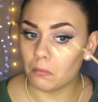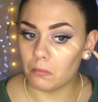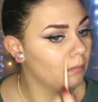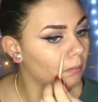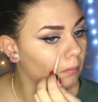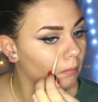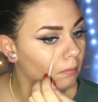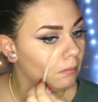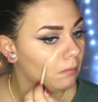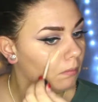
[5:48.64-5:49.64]

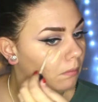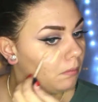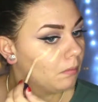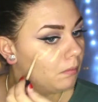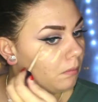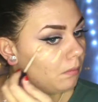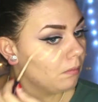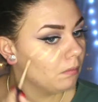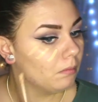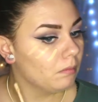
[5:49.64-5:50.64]

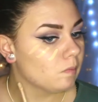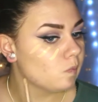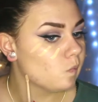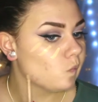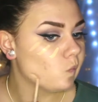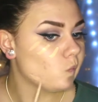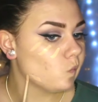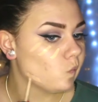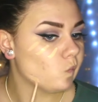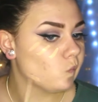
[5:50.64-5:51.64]

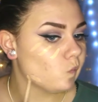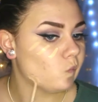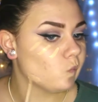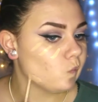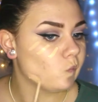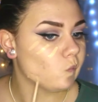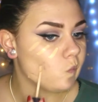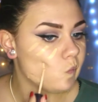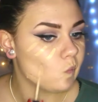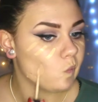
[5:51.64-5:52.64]

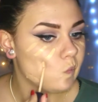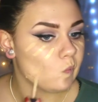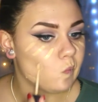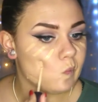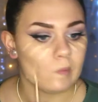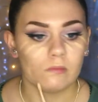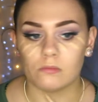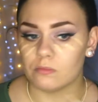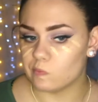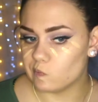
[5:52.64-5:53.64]

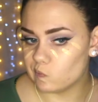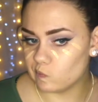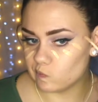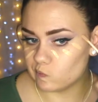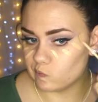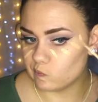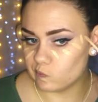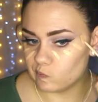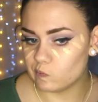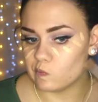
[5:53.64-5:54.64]

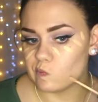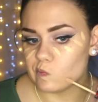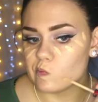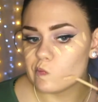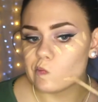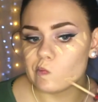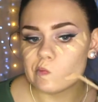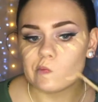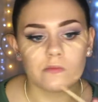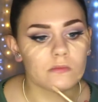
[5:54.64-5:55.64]

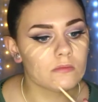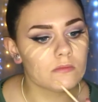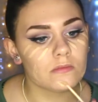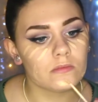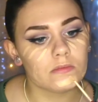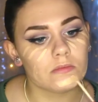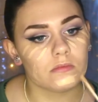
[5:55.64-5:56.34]
Nothing is said.